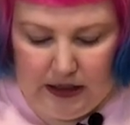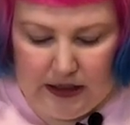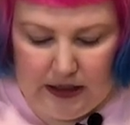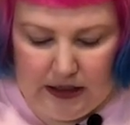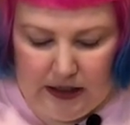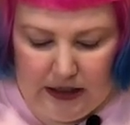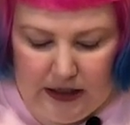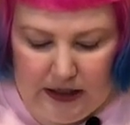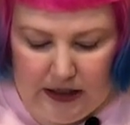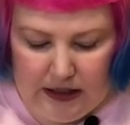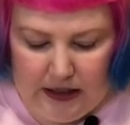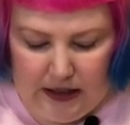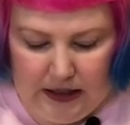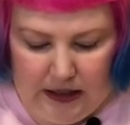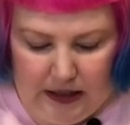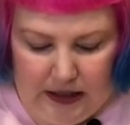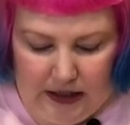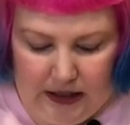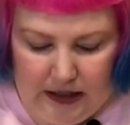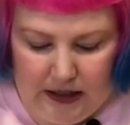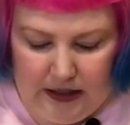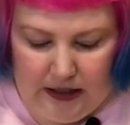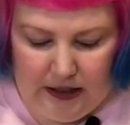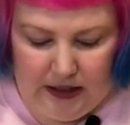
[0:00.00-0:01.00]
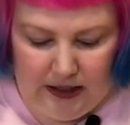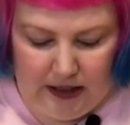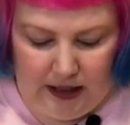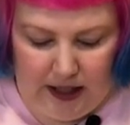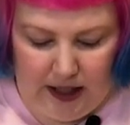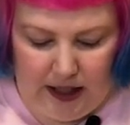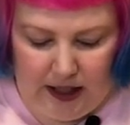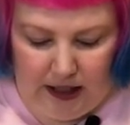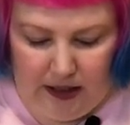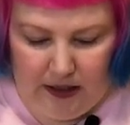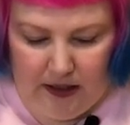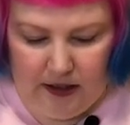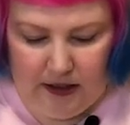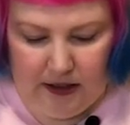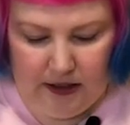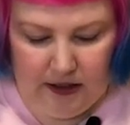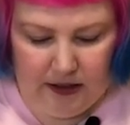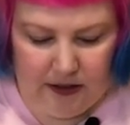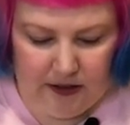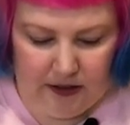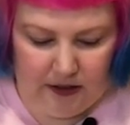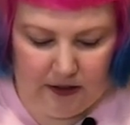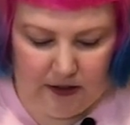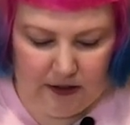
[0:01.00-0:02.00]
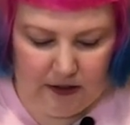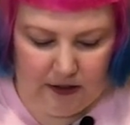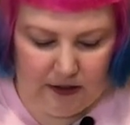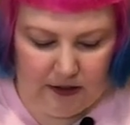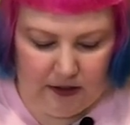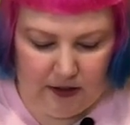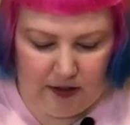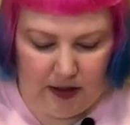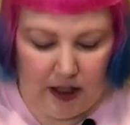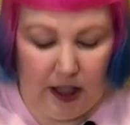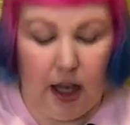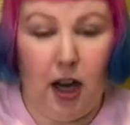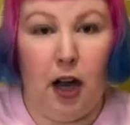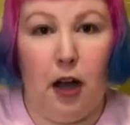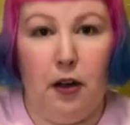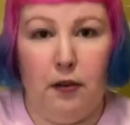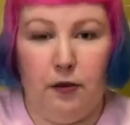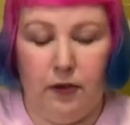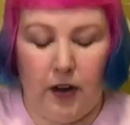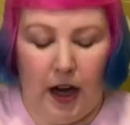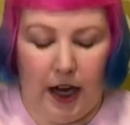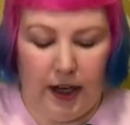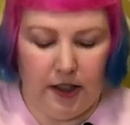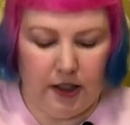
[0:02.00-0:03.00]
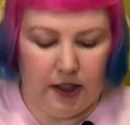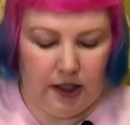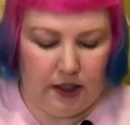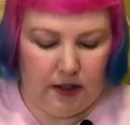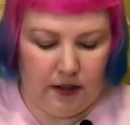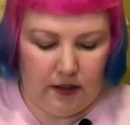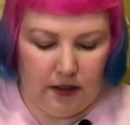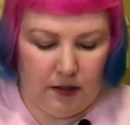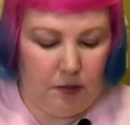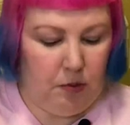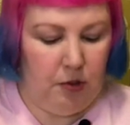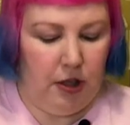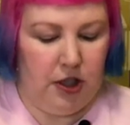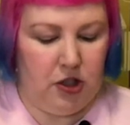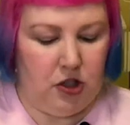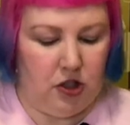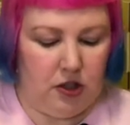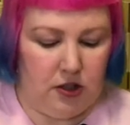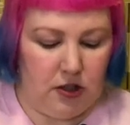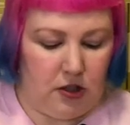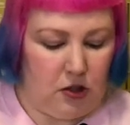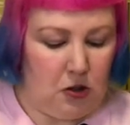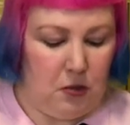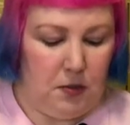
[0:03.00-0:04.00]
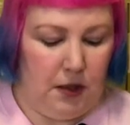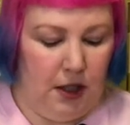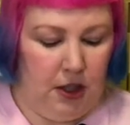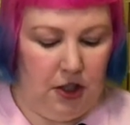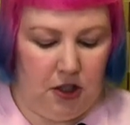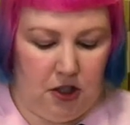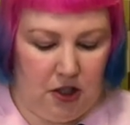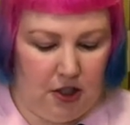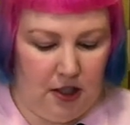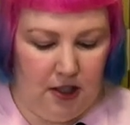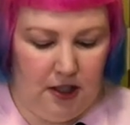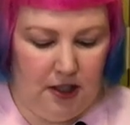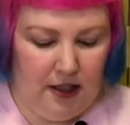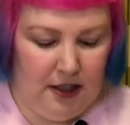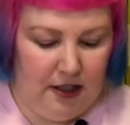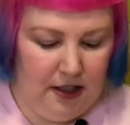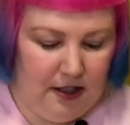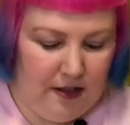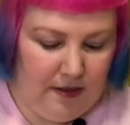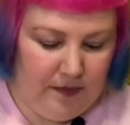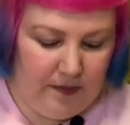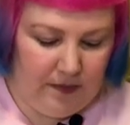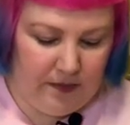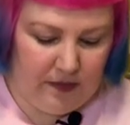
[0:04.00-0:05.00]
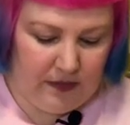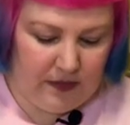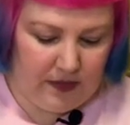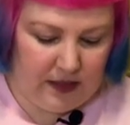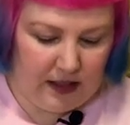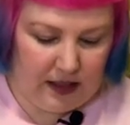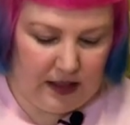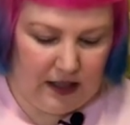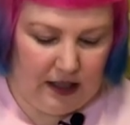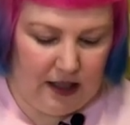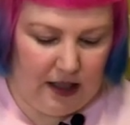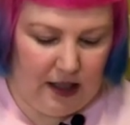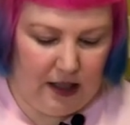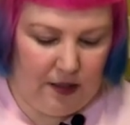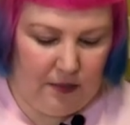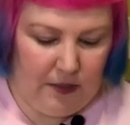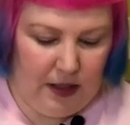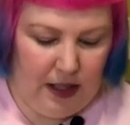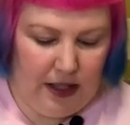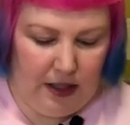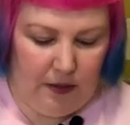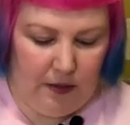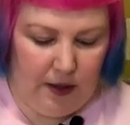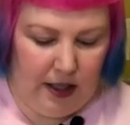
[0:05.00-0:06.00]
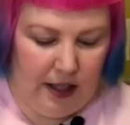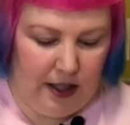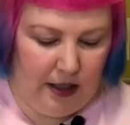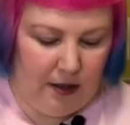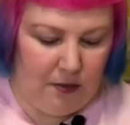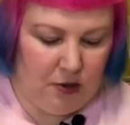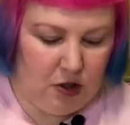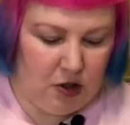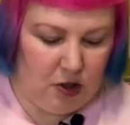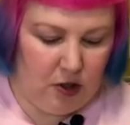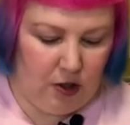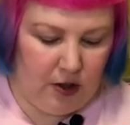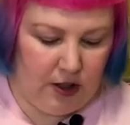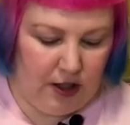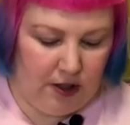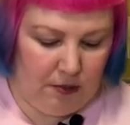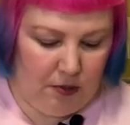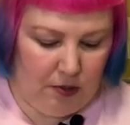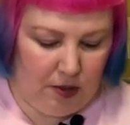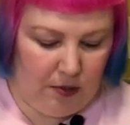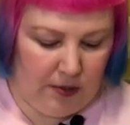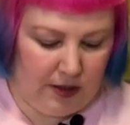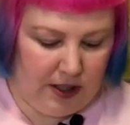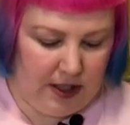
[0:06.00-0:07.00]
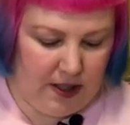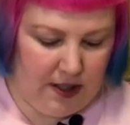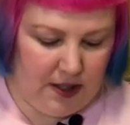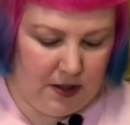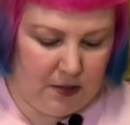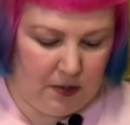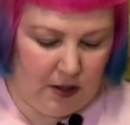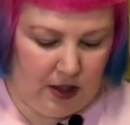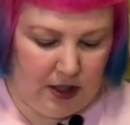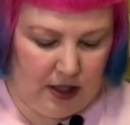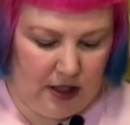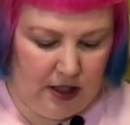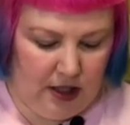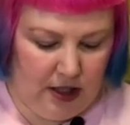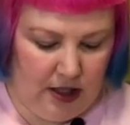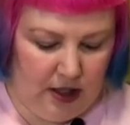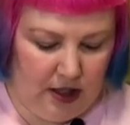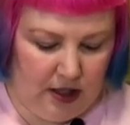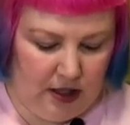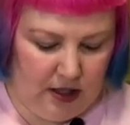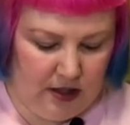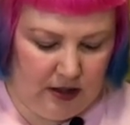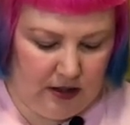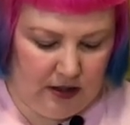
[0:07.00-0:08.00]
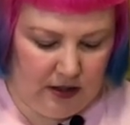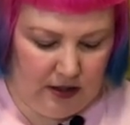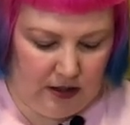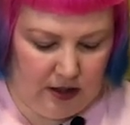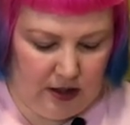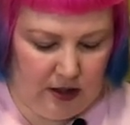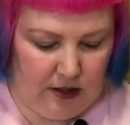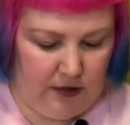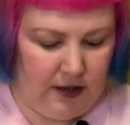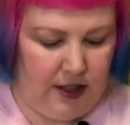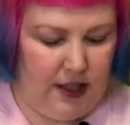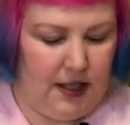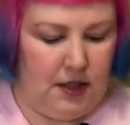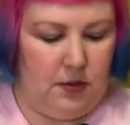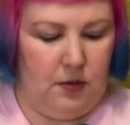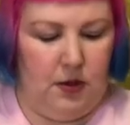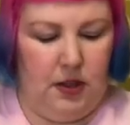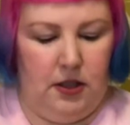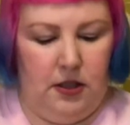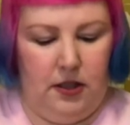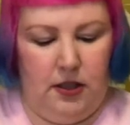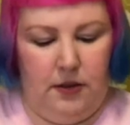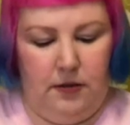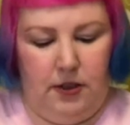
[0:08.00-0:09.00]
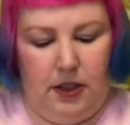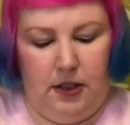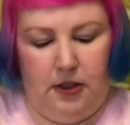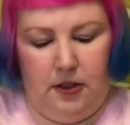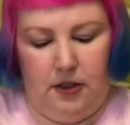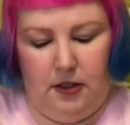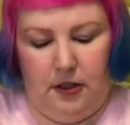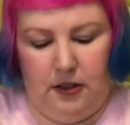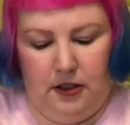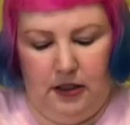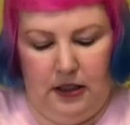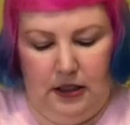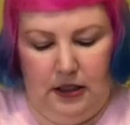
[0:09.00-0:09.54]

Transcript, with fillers: Ah, ah, okay, I can't find it, the pressure's too much. Um, anyway, I'm sure there probably is one in here. Oh, there's one, there we go.